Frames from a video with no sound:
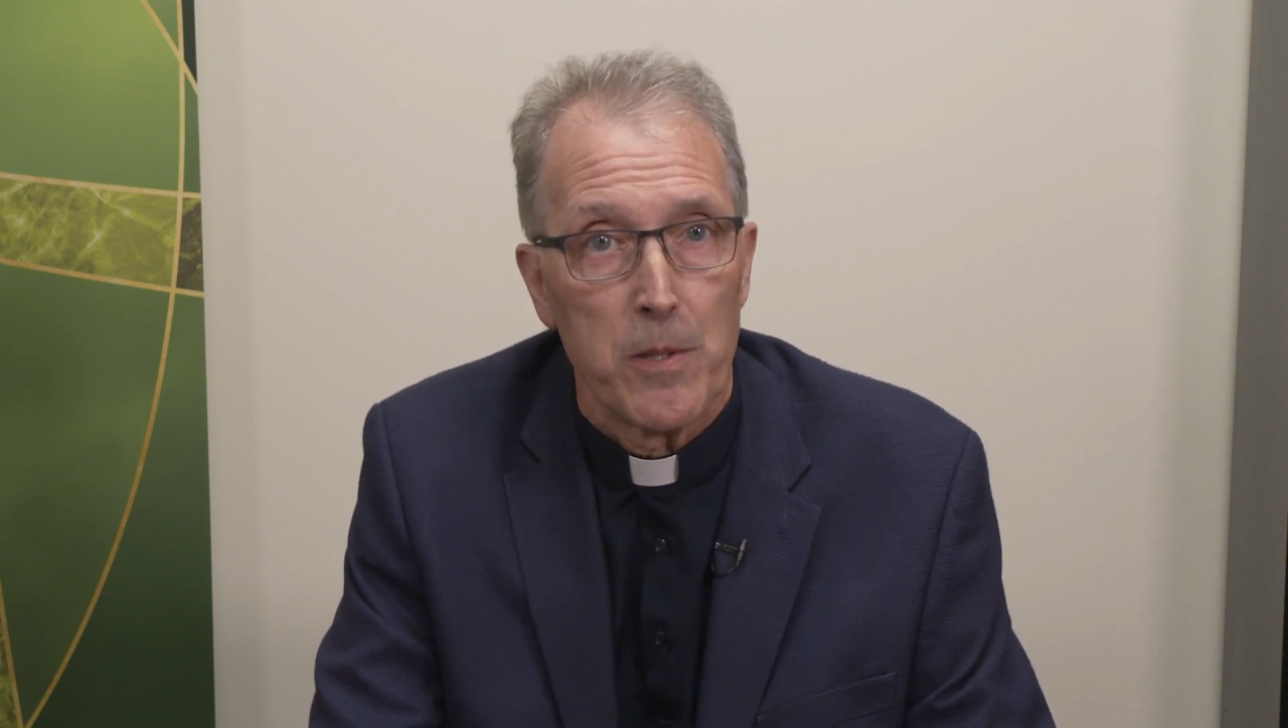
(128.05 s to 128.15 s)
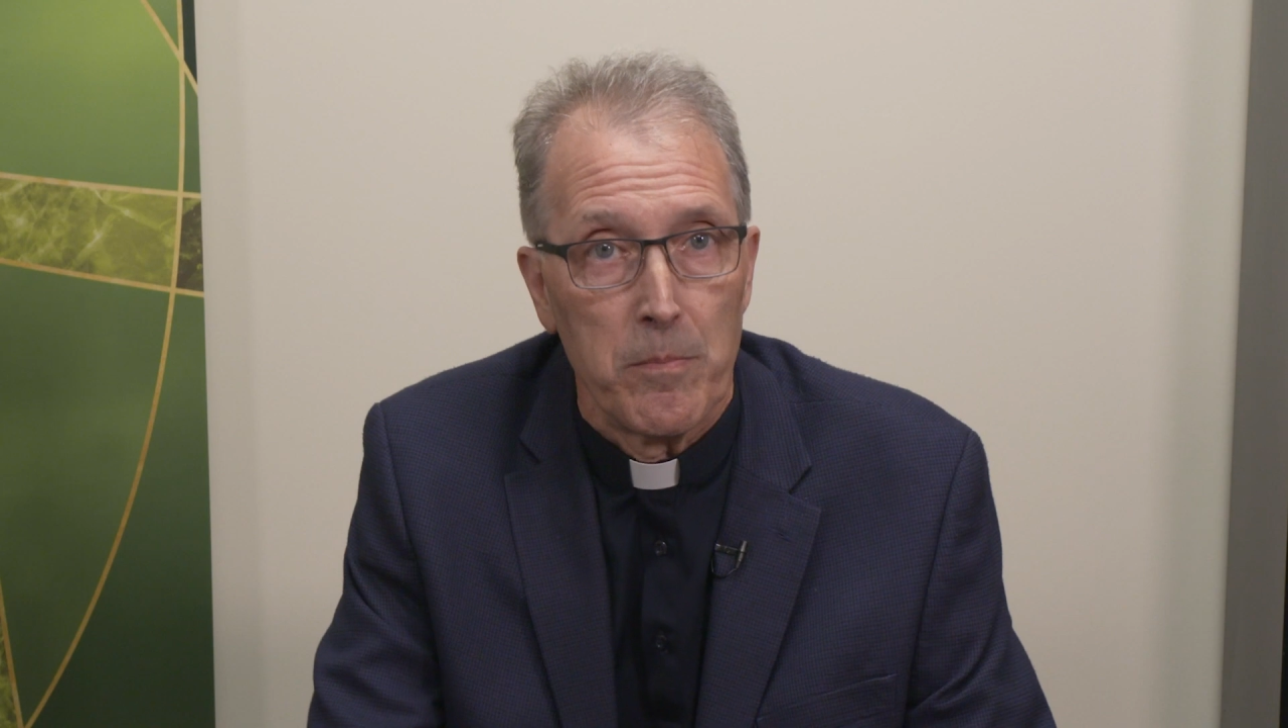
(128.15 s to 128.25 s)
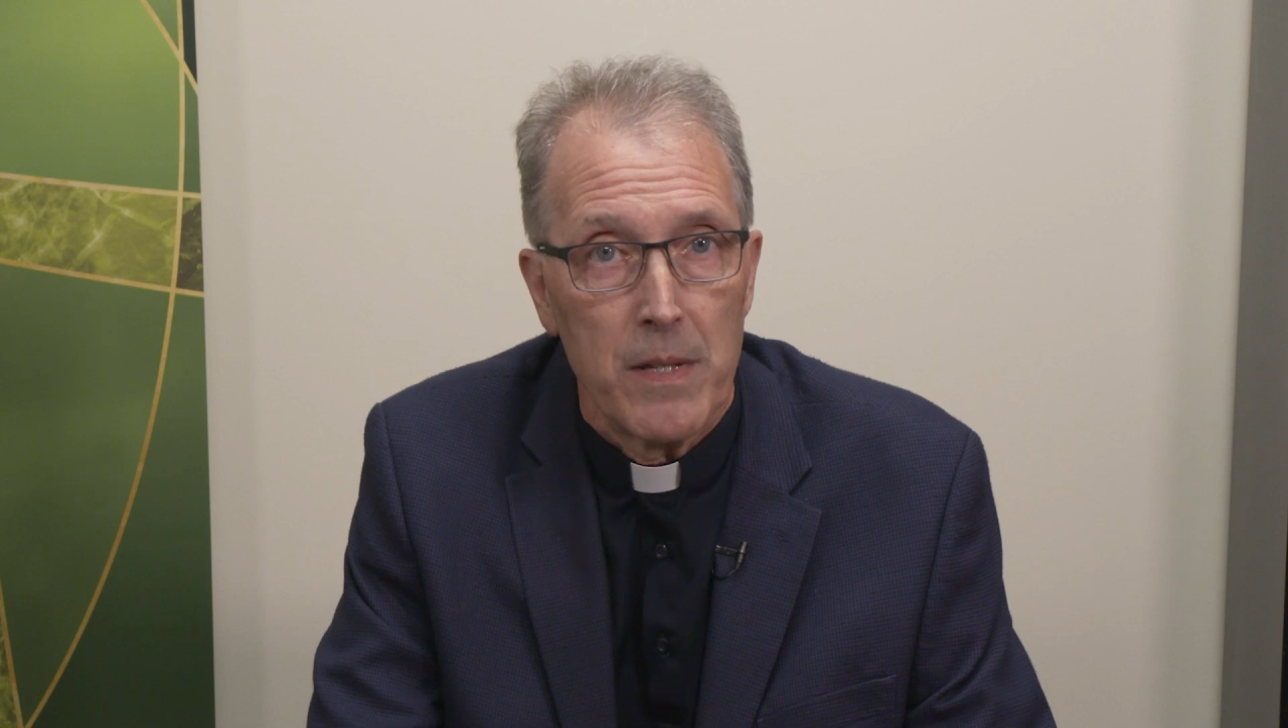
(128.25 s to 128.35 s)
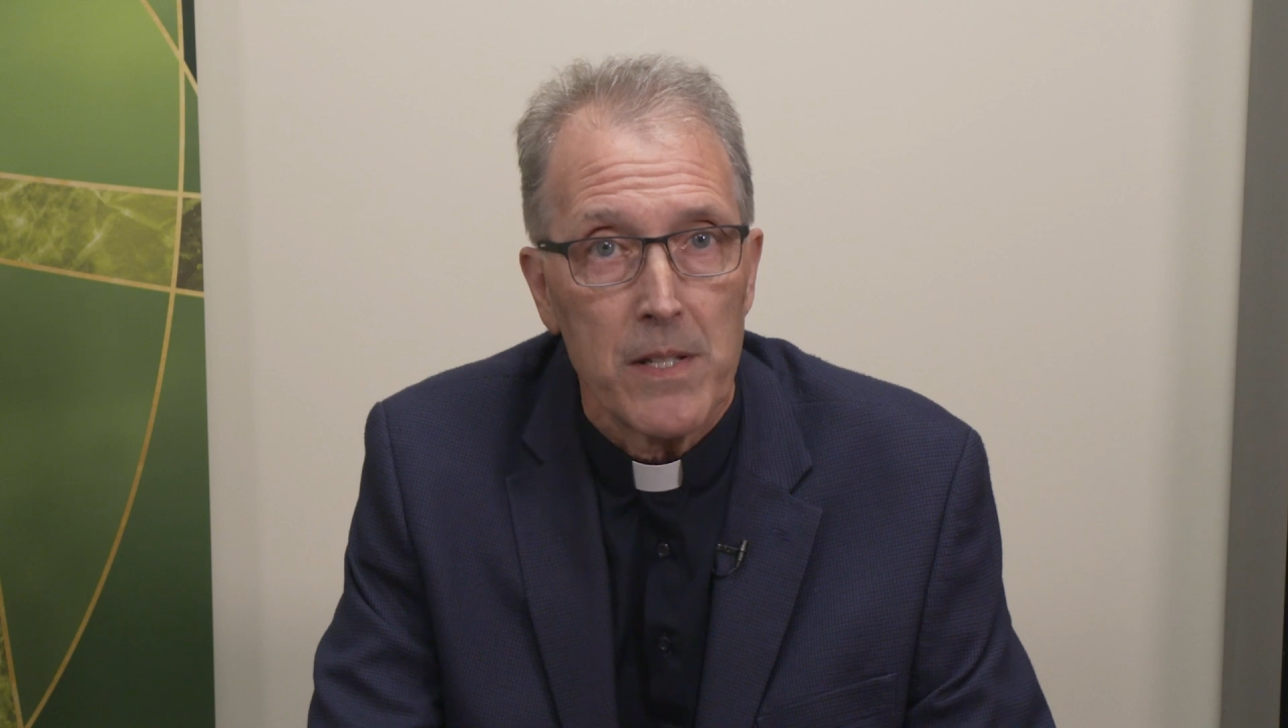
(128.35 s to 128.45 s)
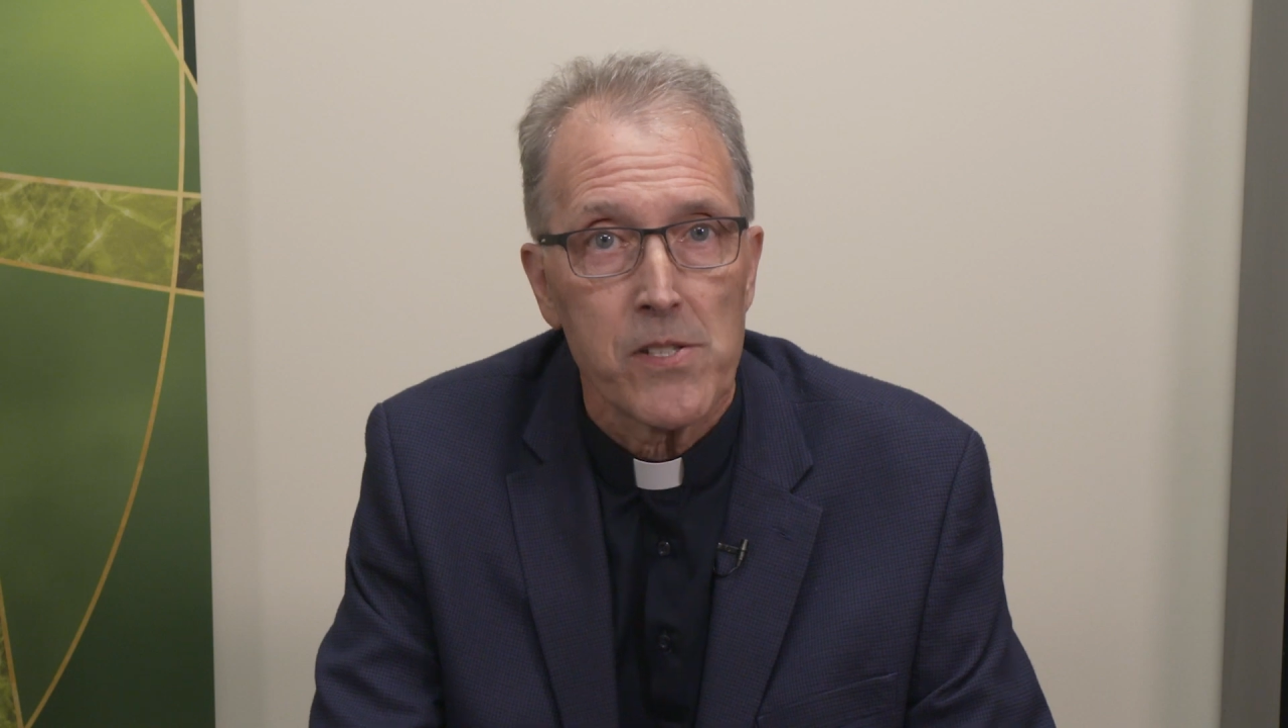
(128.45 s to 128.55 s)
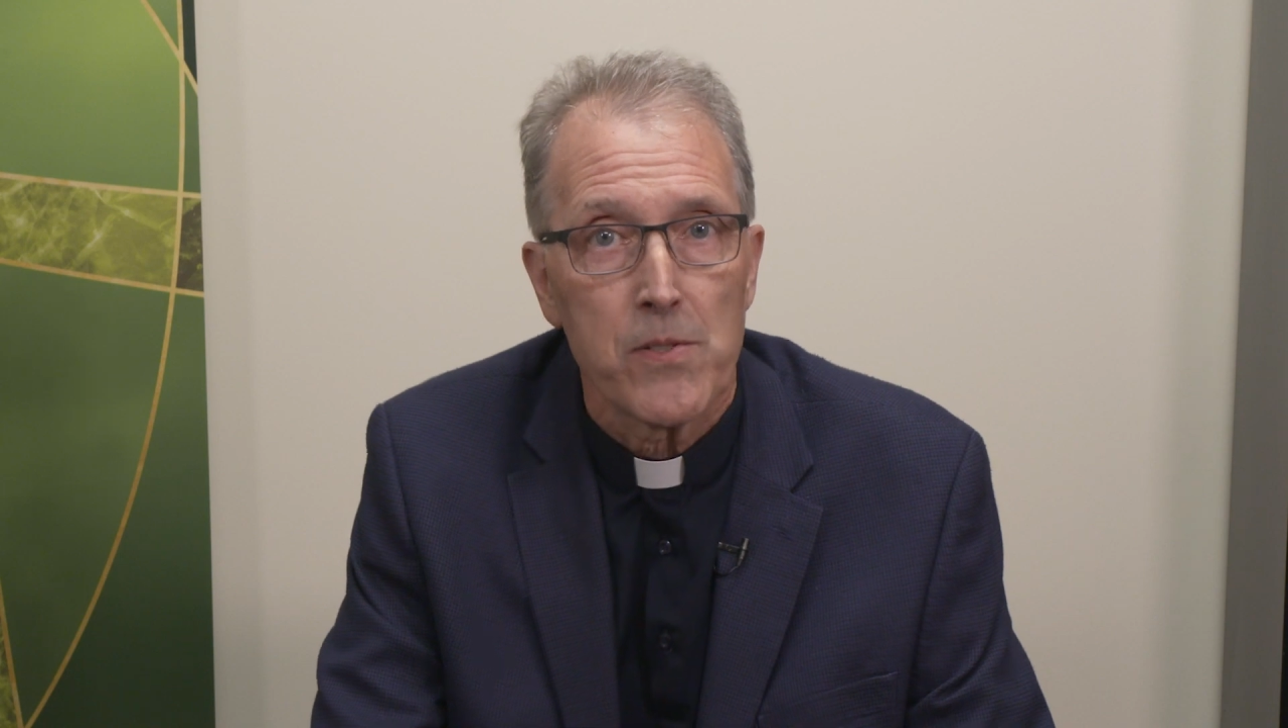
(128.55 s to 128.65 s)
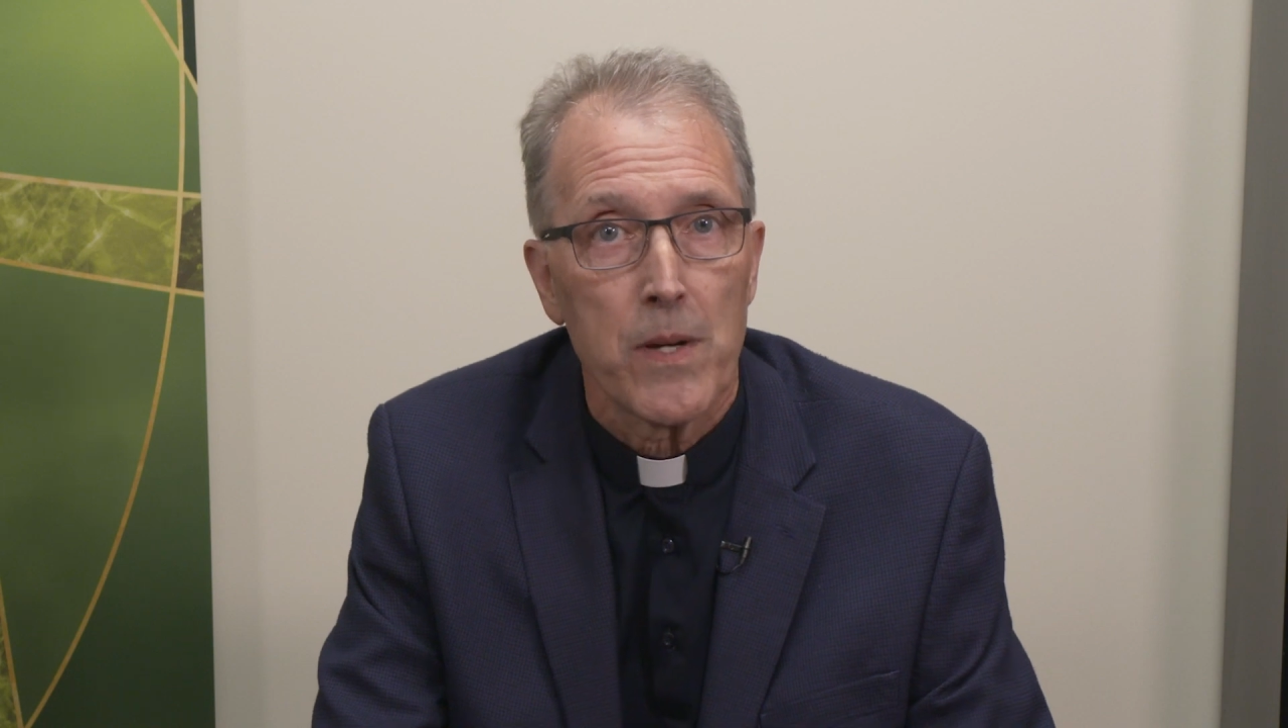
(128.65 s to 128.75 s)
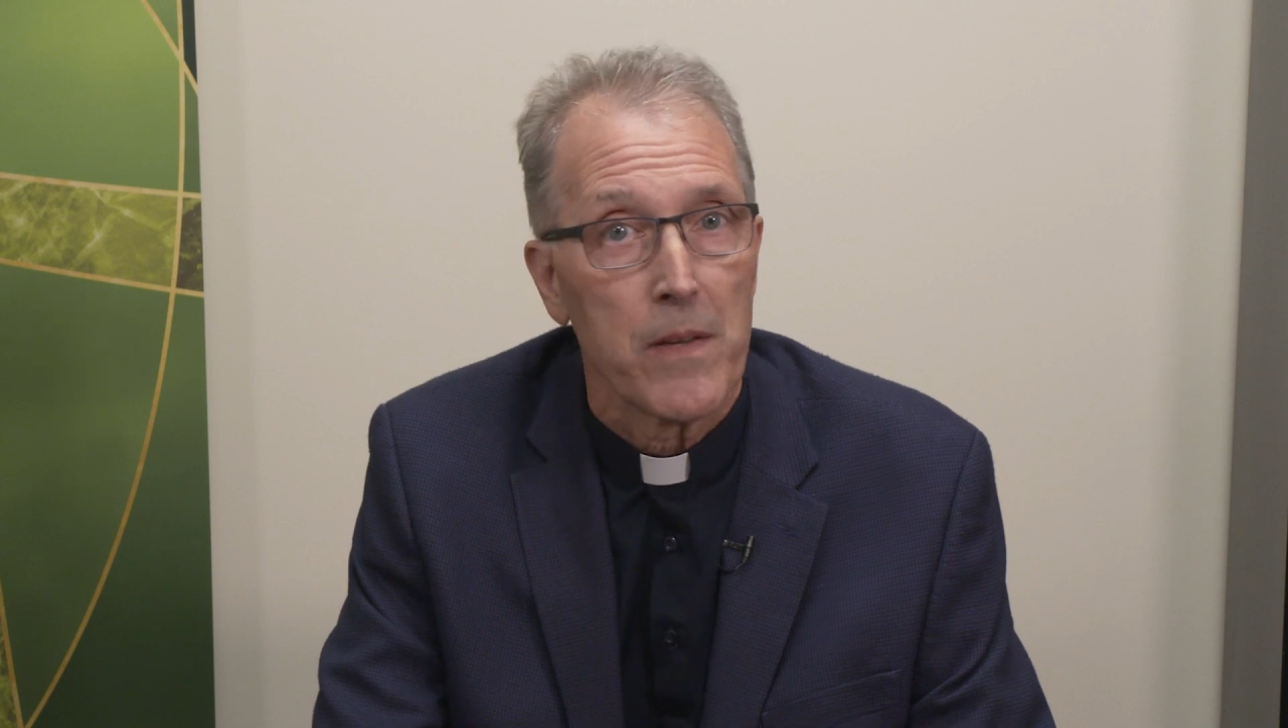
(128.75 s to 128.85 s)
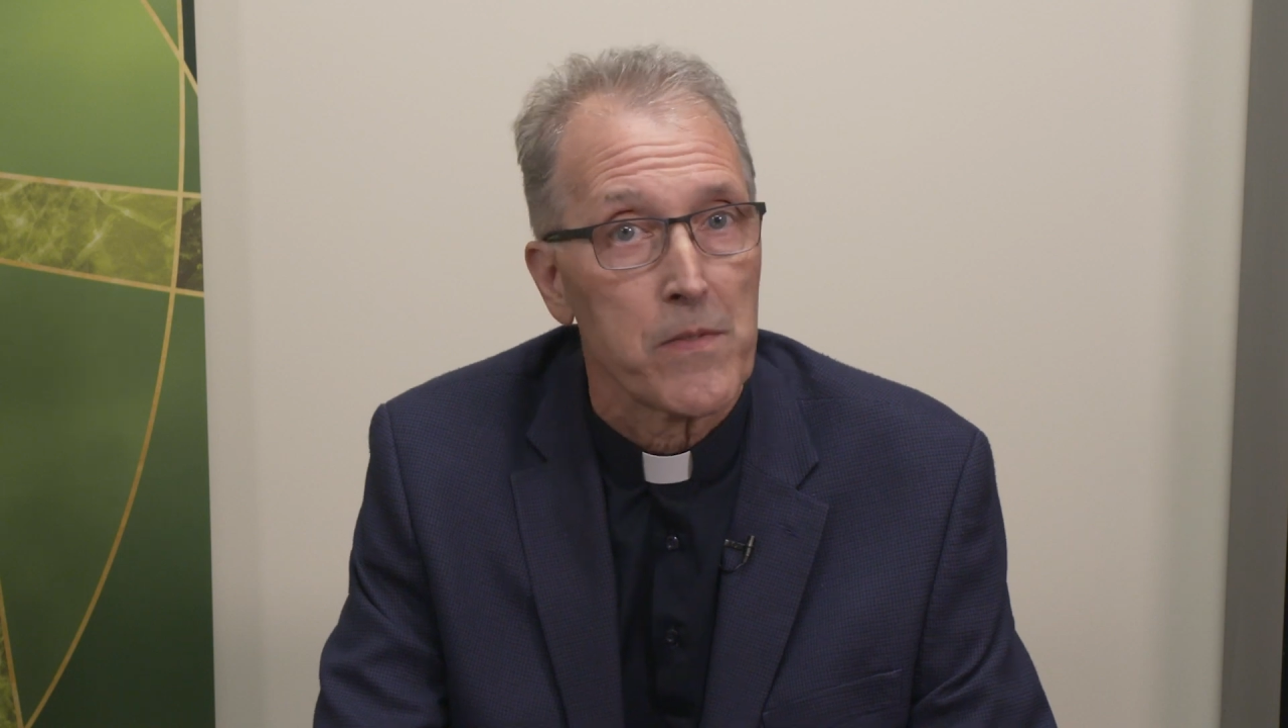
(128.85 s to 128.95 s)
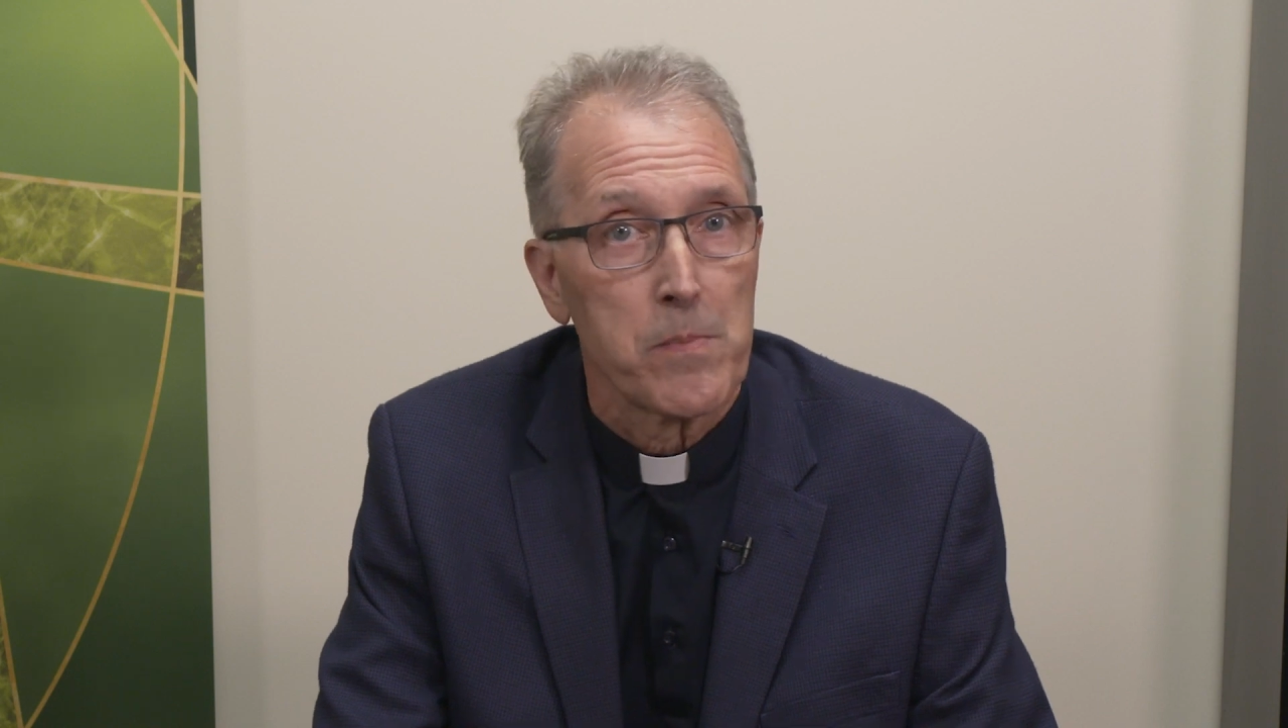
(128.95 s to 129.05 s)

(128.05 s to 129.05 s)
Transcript: ministry of